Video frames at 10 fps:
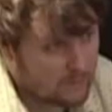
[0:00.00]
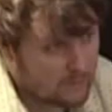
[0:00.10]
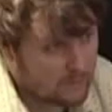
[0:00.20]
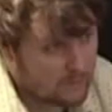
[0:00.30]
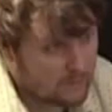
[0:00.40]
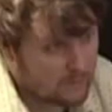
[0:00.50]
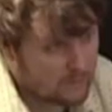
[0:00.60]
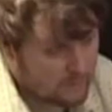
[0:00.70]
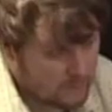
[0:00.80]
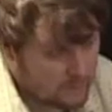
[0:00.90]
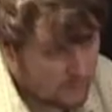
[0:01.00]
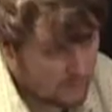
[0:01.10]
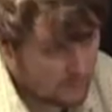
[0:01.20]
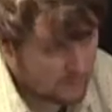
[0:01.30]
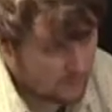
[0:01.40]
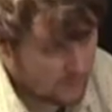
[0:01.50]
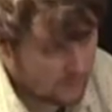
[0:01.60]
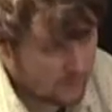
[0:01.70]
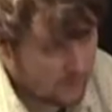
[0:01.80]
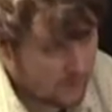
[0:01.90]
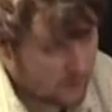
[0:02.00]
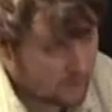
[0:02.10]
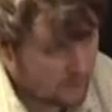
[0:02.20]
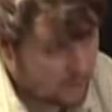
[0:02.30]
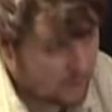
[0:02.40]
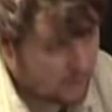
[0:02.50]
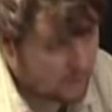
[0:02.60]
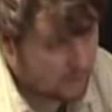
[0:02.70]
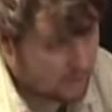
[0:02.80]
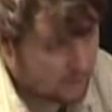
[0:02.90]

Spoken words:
The person shown says nothing.